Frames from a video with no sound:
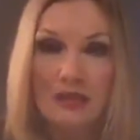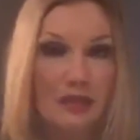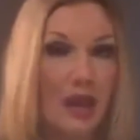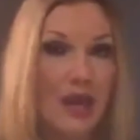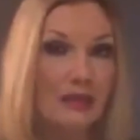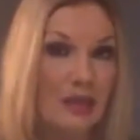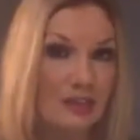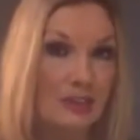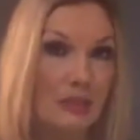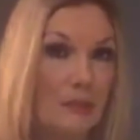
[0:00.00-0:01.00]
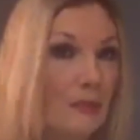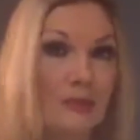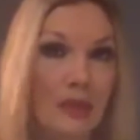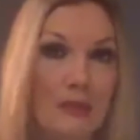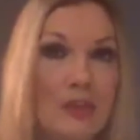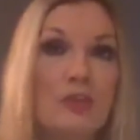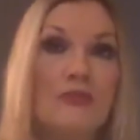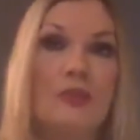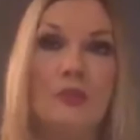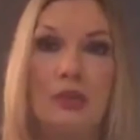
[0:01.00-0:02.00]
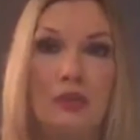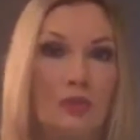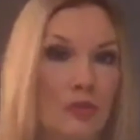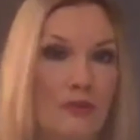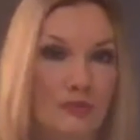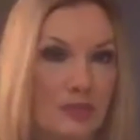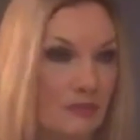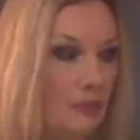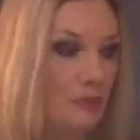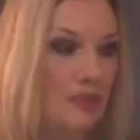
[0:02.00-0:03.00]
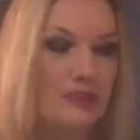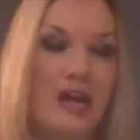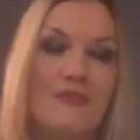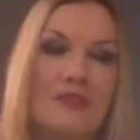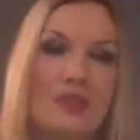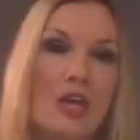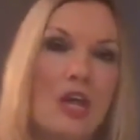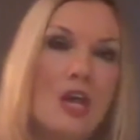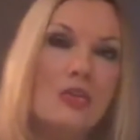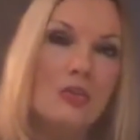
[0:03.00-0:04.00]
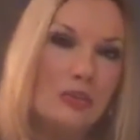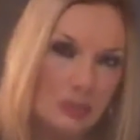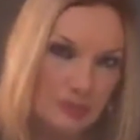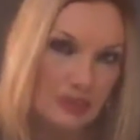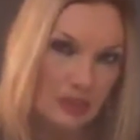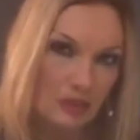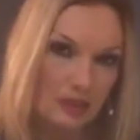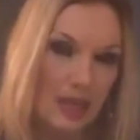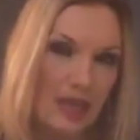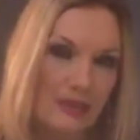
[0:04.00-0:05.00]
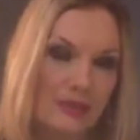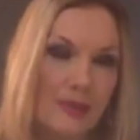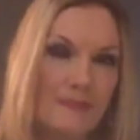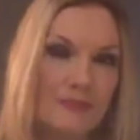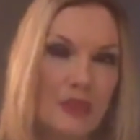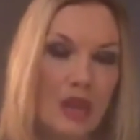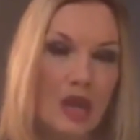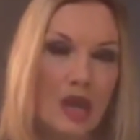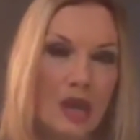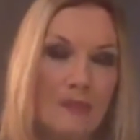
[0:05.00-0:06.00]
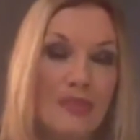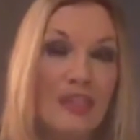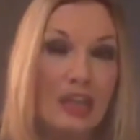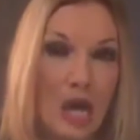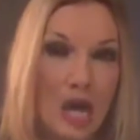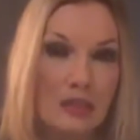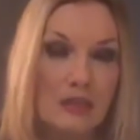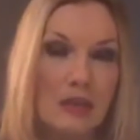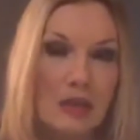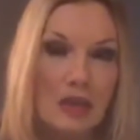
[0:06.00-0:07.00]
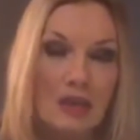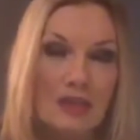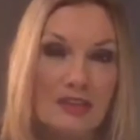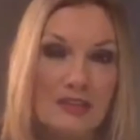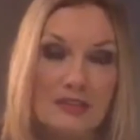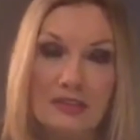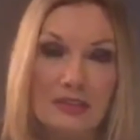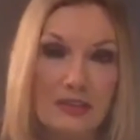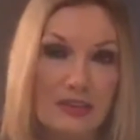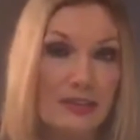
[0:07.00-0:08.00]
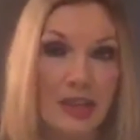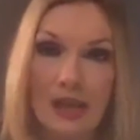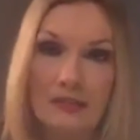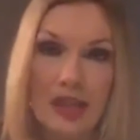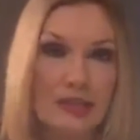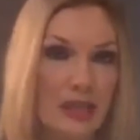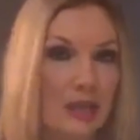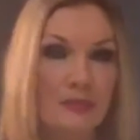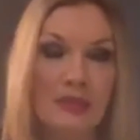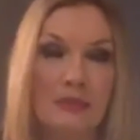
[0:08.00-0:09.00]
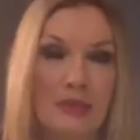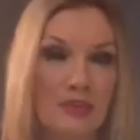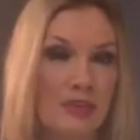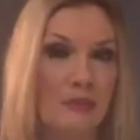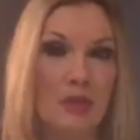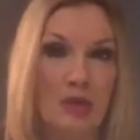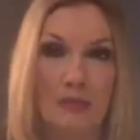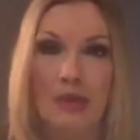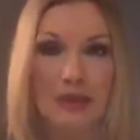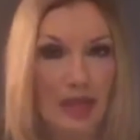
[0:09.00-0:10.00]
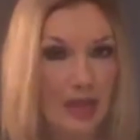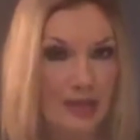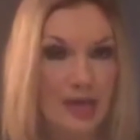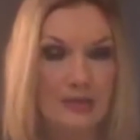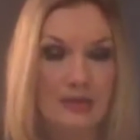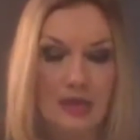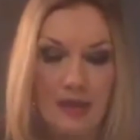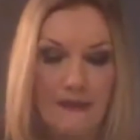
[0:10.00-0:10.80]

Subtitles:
that I'll ask the people that I'm interviewing or whoever's giving the press conference. So in this particular case, the gun, this Kel-Tec 9mm semi-automatic handgun,